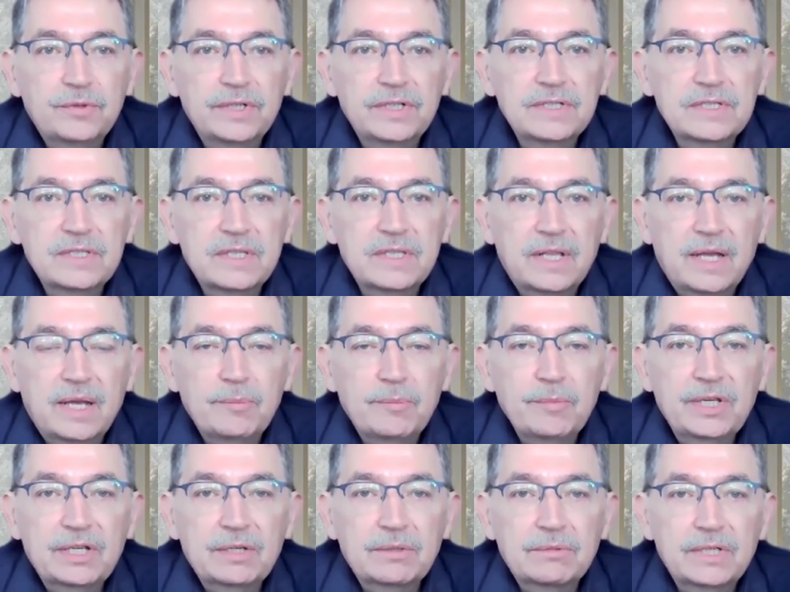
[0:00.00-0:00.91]
for
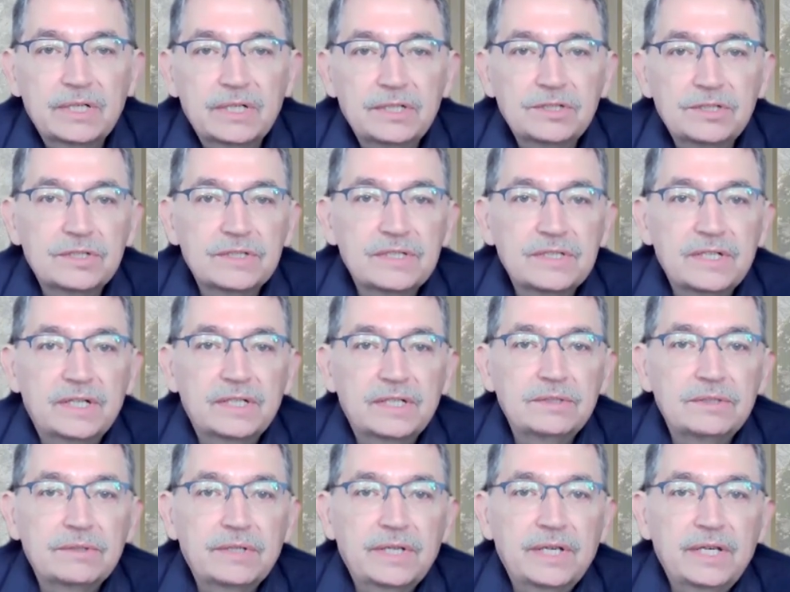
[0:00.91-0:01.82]
Islamic Religious
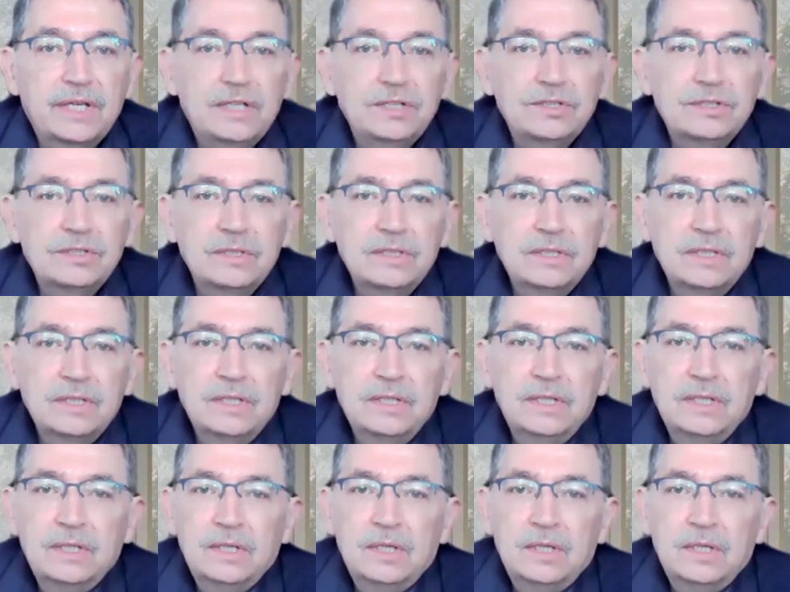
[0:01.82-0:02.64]
Education,